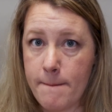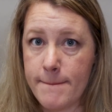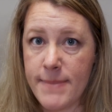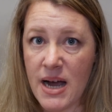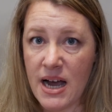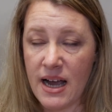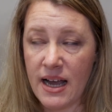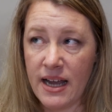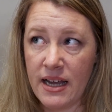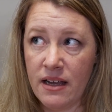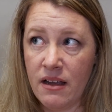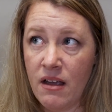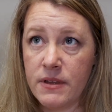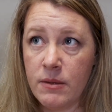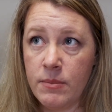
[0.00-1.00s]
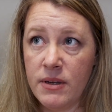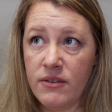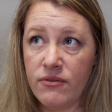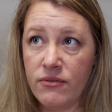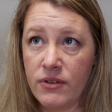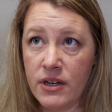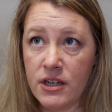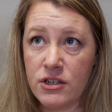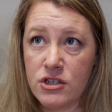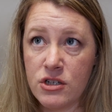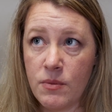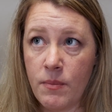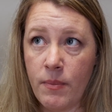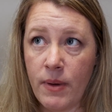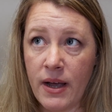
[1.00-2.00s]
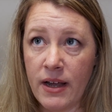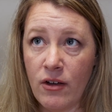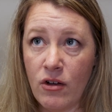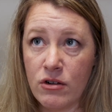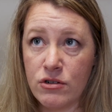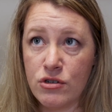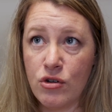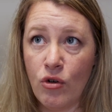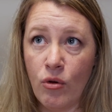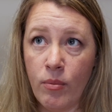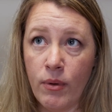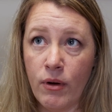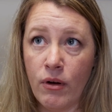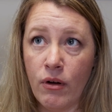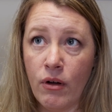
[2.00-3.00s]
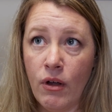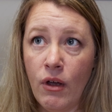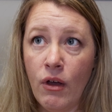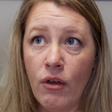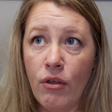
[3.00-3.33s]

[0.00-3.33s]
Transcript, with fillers: by, to be finished by October